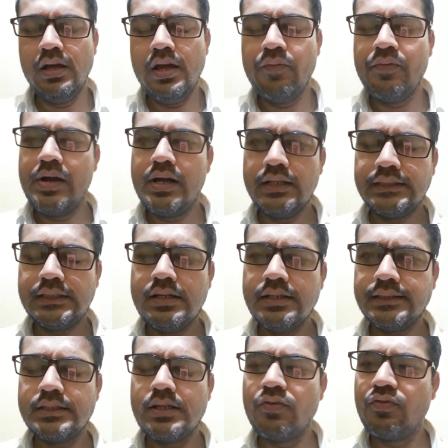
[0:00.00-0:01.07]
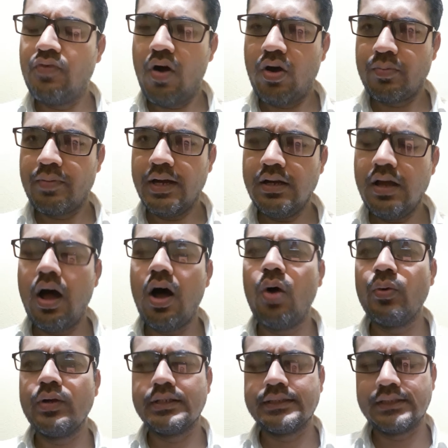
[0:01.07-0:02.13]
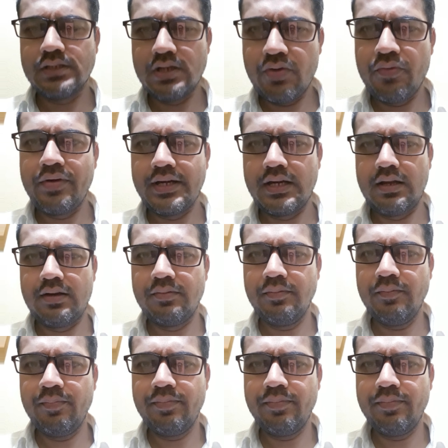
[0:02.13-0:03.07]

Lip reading: We'll discuss the format, how it's written,